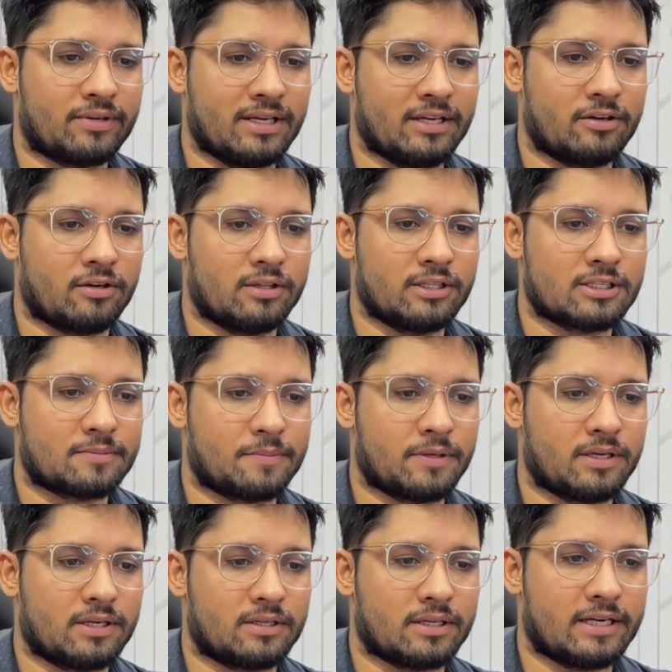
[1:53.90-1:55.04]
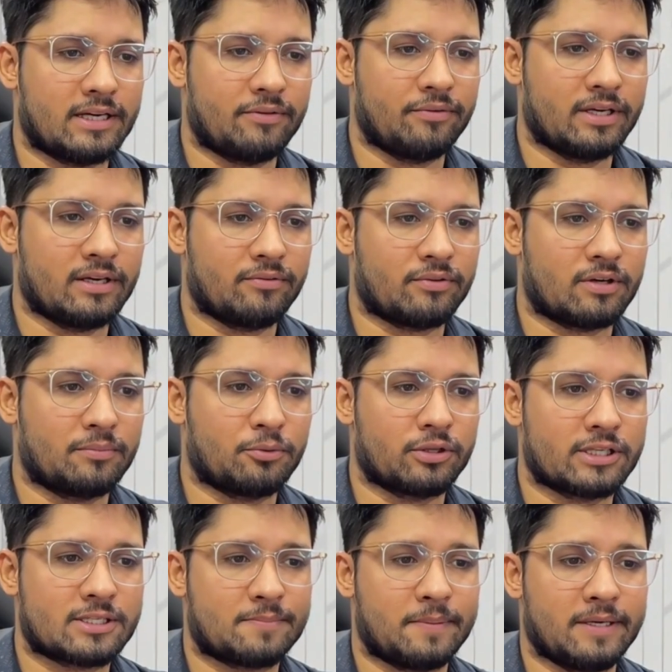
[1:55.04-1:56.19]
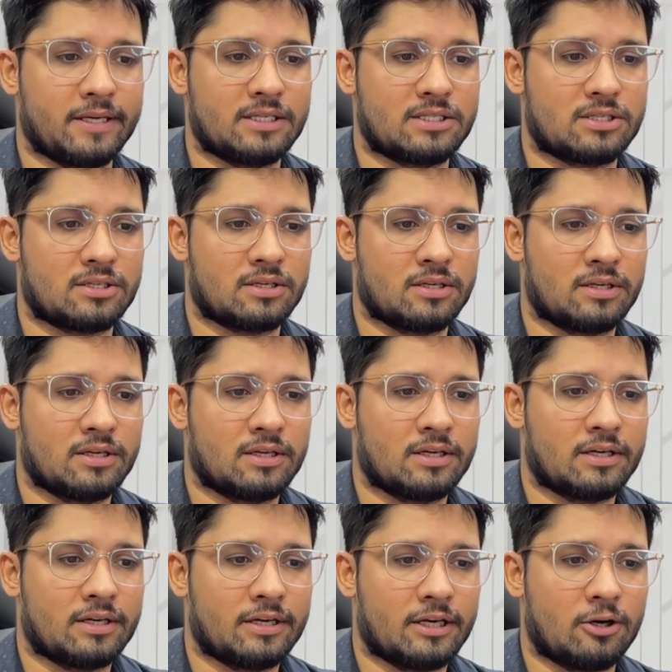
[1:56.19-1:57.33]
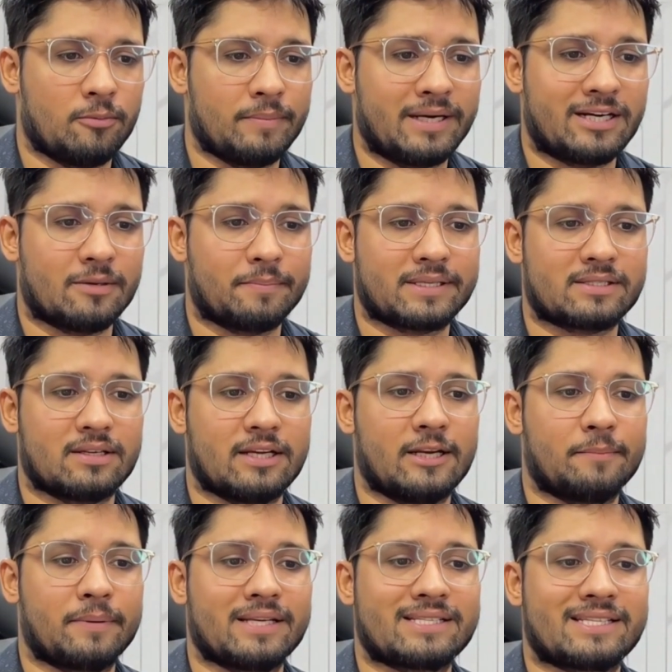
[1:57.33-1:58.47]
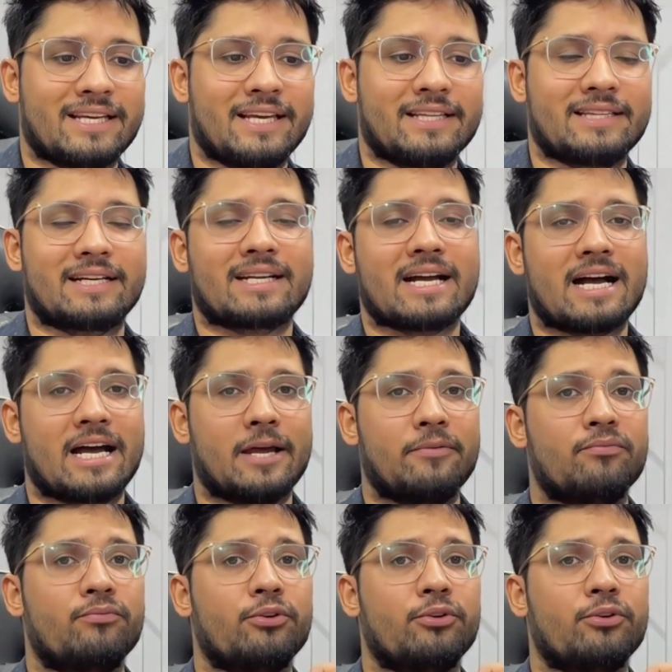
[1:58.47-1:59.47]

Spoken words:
click on this product and we have come to this page, now MetaPixel Helper is saying that I am